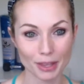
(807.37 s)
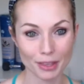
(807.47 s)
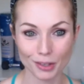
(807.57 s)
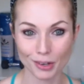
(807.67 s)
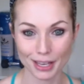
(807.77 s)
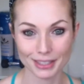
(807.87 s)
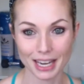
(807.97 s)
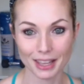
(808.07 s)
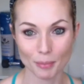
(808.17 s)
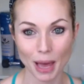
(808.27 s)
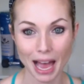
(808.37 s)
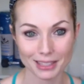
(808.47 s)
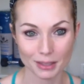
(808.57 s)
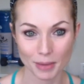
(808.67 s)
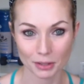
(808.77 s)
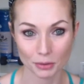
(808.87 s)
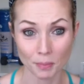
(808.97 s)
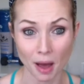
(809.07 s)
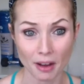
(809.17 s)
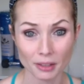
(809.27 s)
that you guys did in the past that makes you
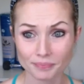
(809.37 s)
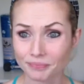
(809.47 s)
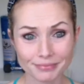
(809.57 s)
smile?